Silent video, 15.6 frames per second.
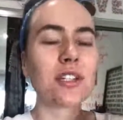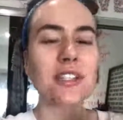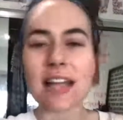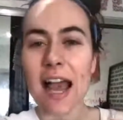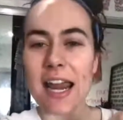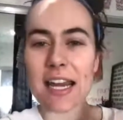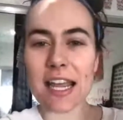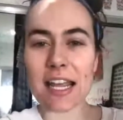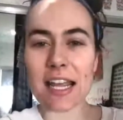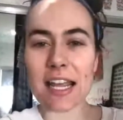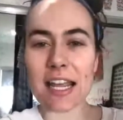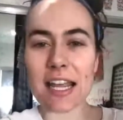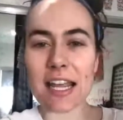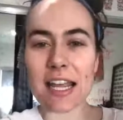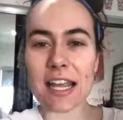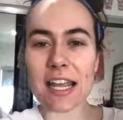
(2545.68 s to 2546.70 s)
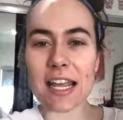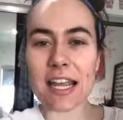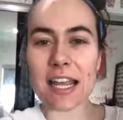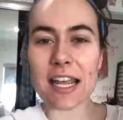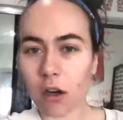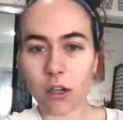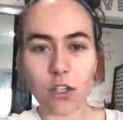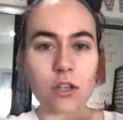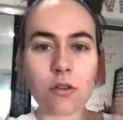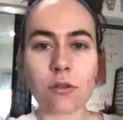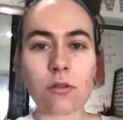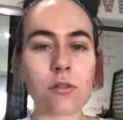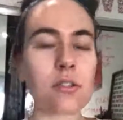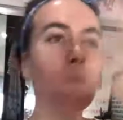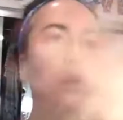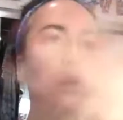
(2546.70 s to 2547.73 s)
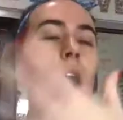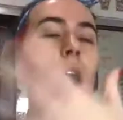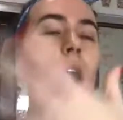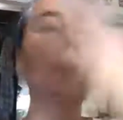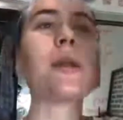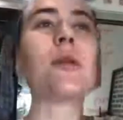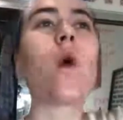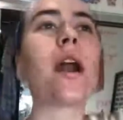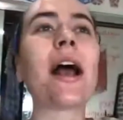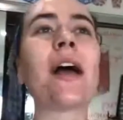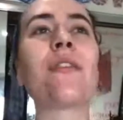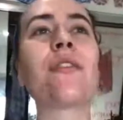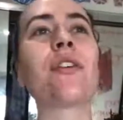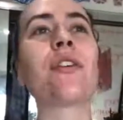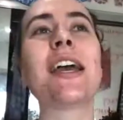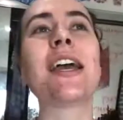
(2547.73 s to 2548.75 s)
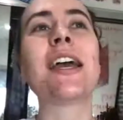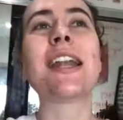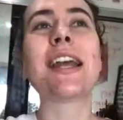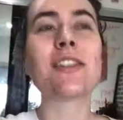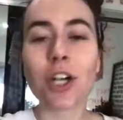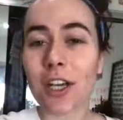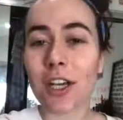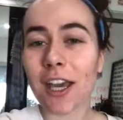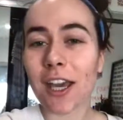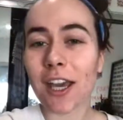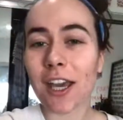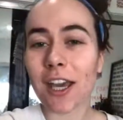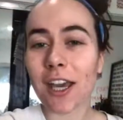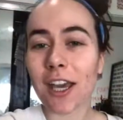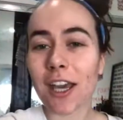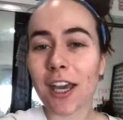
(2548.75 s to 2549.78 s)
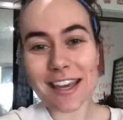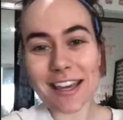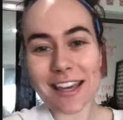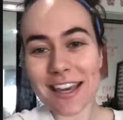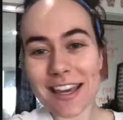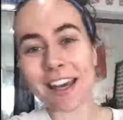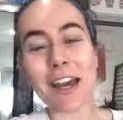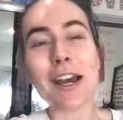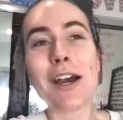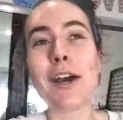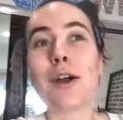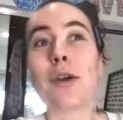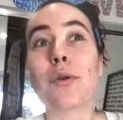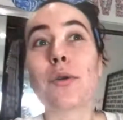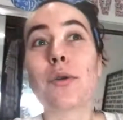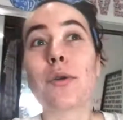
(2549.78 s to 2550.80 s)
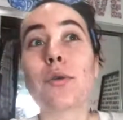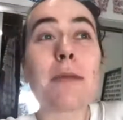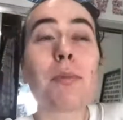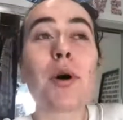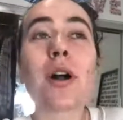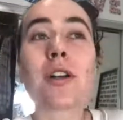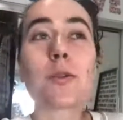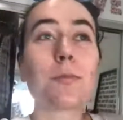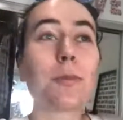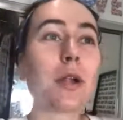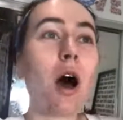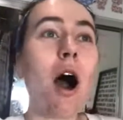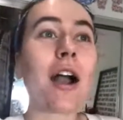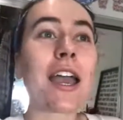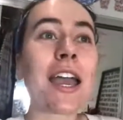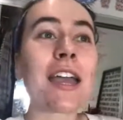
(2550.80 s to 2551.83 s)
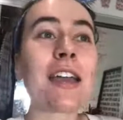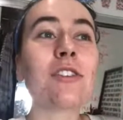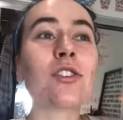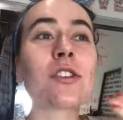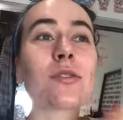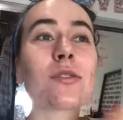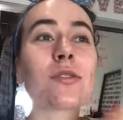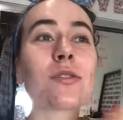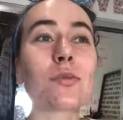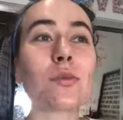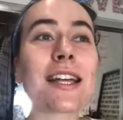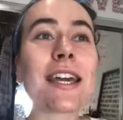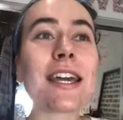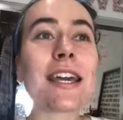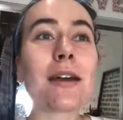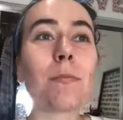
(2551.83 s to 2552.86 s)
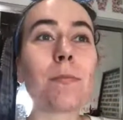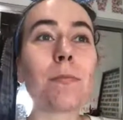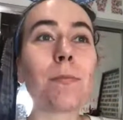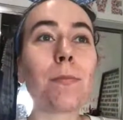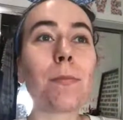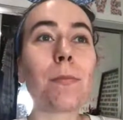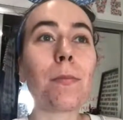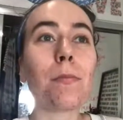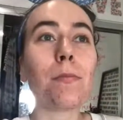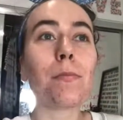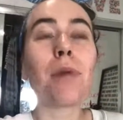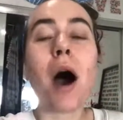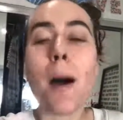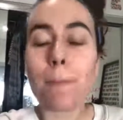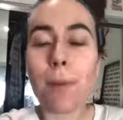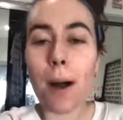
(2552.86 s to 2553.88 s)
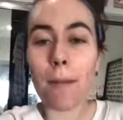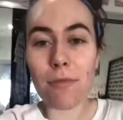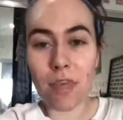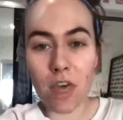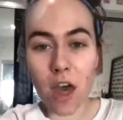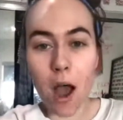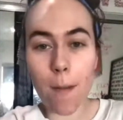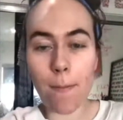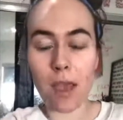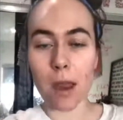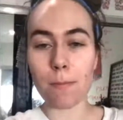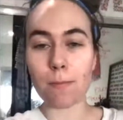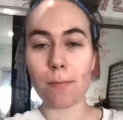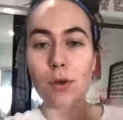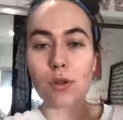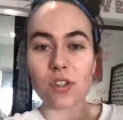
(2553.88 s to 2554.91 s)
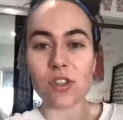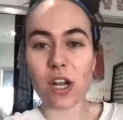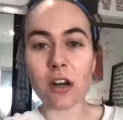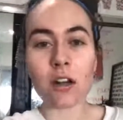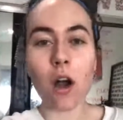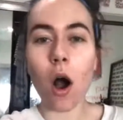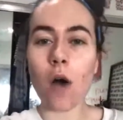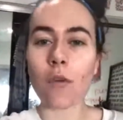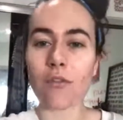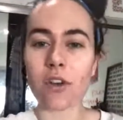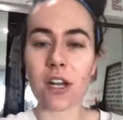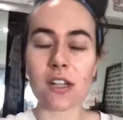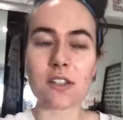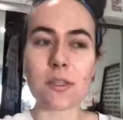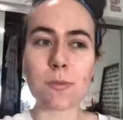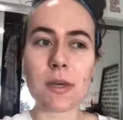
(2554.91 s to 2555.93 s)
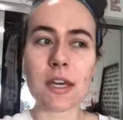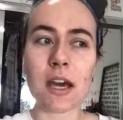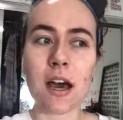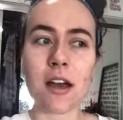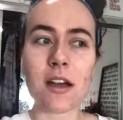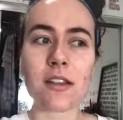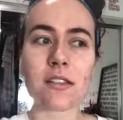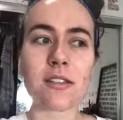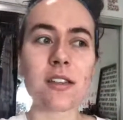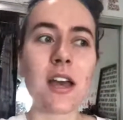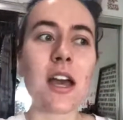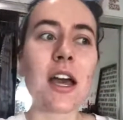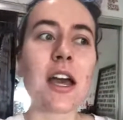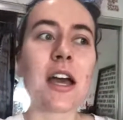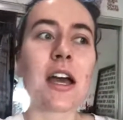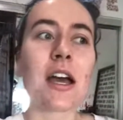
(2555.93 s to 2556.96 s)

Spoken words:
designing, drawing cartoons, or whatever it is, cooking, baking, writing books, blogging, just really pump up them and boost their confidence, because